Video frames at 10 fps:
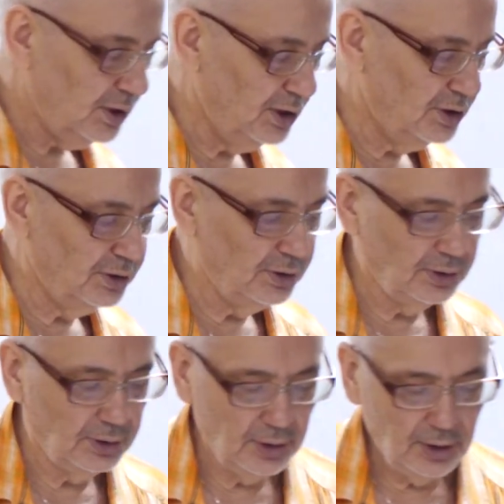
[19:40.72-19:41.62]

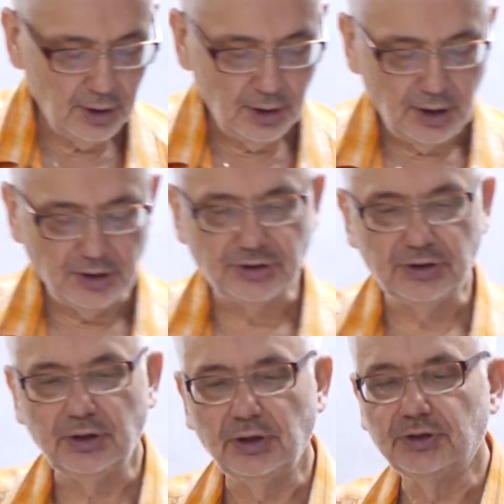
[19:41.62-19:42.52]
in
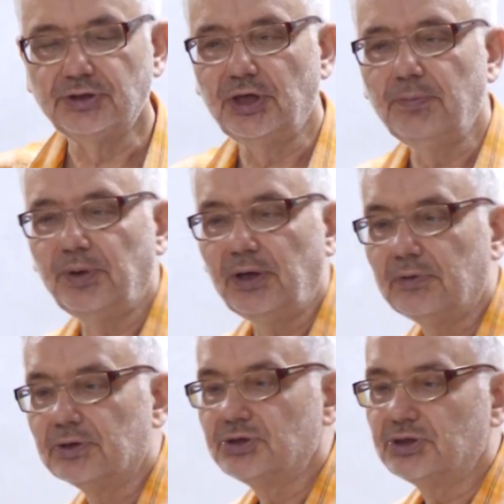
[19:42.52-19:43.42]
the three
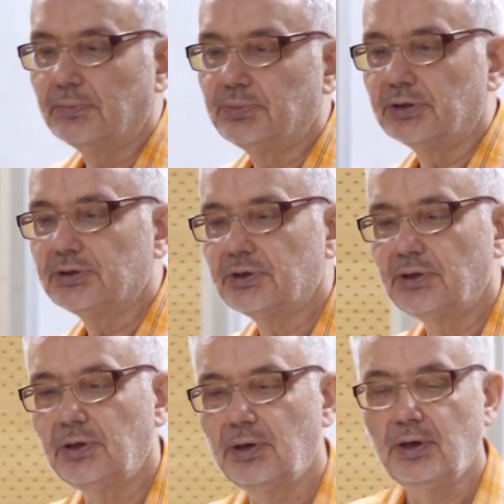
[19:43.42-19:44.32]
previous chapters.
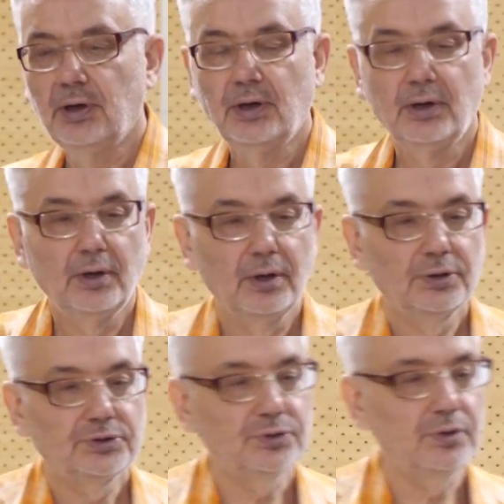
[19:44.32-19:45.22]

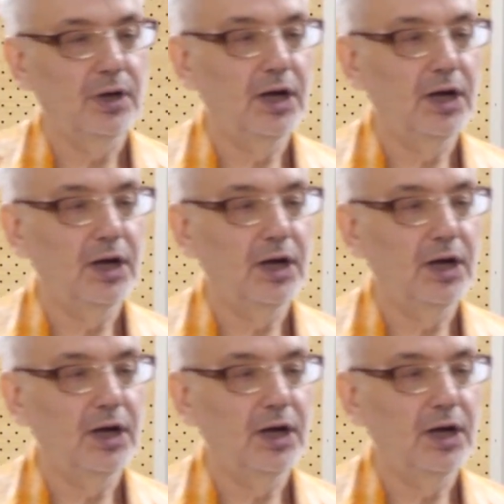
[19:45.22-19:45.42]
So